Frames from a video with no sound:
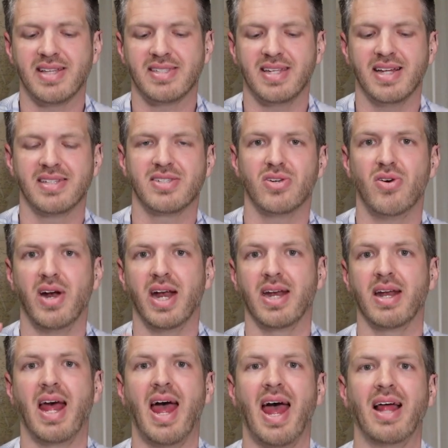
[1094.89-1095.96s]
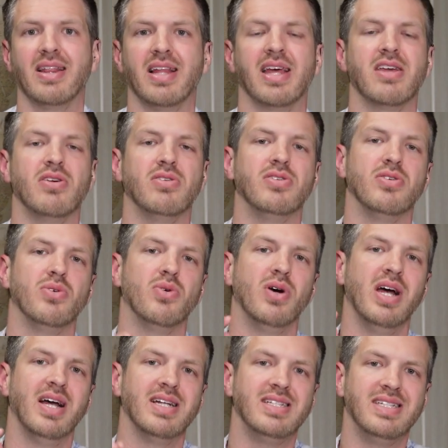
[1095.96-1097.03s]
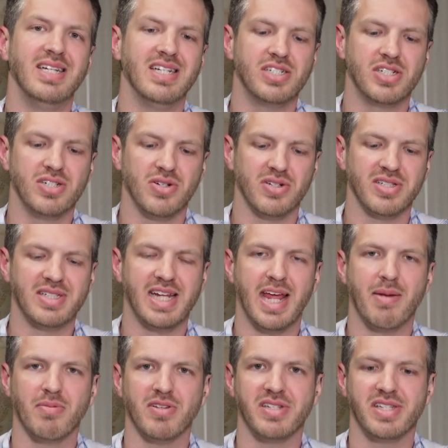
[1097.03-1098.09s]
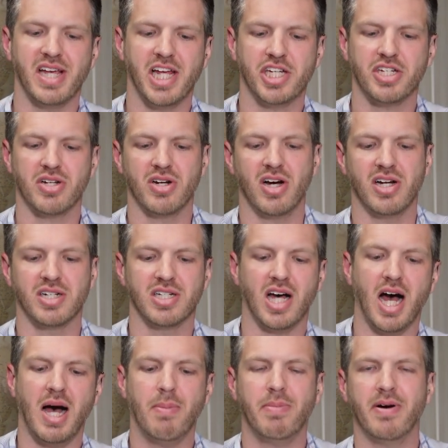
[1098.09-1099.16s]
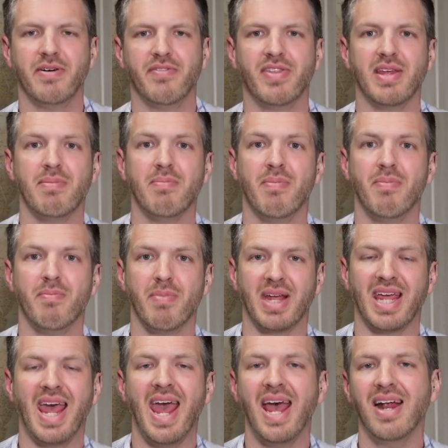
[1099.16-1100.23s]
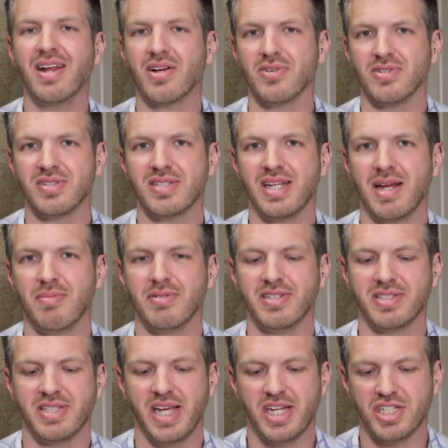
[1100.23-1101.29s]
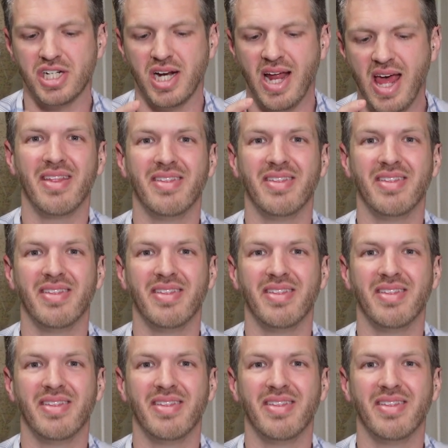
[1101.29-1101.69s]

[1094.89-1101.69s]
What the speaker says: sensor and let you do digital stabilization on top of the mechanical stabilization,